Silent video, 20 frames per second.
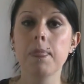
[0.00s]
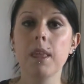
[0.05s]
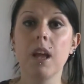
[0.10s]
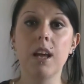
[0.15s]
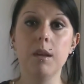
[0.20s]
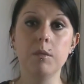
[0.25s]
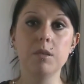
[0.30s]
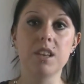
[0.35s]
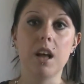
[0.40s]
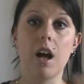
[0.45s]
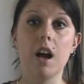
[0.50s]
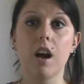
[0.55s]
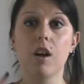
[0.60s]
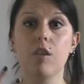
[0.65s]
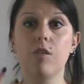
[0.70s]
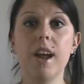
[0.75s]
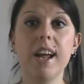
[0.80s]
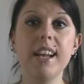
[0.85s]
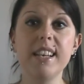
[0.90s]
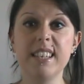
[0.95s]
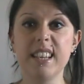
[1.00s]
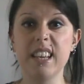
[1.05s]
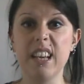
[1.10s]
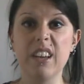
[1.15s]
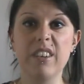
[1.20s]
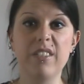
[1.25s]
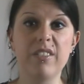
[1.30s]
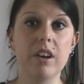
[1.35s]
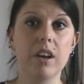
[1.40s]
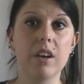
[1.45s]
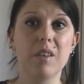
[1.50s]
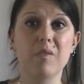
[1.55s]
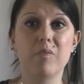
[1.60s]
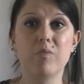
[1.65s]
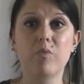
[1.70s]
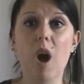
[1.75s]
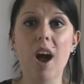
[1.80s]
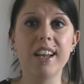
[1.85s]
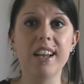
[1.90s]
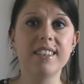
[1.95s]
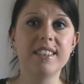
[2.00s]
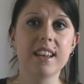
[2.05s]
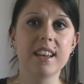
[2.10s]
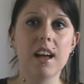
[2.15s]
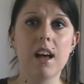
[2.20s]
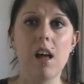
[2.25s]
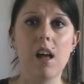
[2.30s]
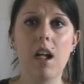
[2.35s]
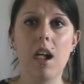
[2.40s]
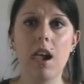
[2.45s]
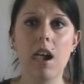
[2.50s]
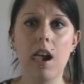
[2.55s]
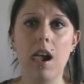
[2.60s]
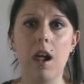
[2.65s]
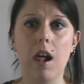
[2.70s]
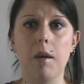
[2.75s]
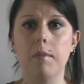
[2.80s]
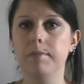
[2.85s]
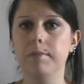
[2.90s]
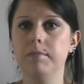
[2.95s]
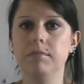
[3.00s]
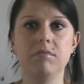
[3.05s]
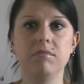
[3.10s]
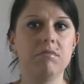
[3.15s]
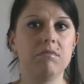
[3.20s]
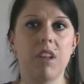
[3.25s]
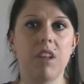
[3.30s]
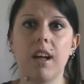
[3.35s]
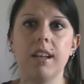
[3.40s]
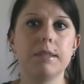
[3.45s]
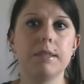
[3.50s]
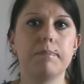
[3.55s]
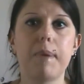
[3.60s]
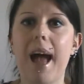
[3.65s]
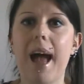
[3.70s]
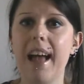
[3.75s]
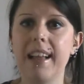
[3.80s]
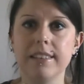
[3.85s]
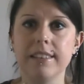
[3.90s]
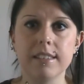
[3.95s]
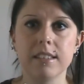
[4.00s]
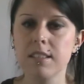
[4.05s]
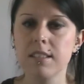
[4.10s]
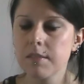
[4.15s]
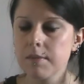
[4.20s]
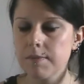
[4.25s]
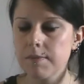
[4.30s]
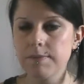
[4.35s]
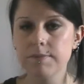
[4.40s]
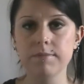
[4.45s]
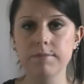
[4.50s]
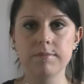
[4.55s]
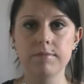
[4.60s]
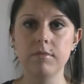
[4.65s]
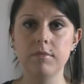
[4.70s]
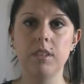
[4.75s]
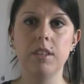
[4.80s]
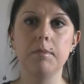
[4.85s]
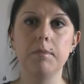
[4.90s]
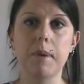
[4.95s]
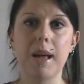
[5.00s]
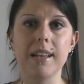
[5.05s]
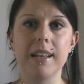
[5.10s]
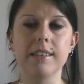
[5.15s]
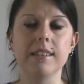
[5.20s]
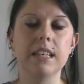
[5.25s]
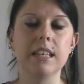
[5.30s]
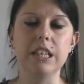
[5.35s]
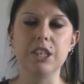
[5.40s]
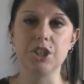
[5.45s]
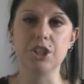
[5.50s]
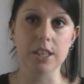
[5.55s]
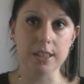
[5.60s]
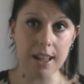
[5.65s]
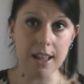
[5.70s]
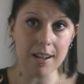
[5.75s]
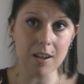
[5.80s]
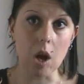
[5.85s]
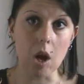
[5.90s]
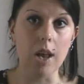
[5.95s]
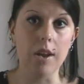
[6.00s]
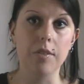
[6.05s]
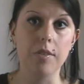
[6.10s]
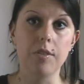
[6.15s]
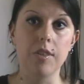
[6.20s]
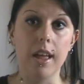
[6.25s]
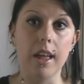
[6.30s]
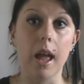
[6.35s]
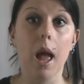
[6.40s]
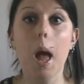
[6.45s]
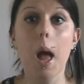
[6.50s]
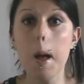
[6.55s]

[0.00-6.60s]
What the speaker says: He was like a creative kind of writer, liked bands, band t-shirt, that kind of thing.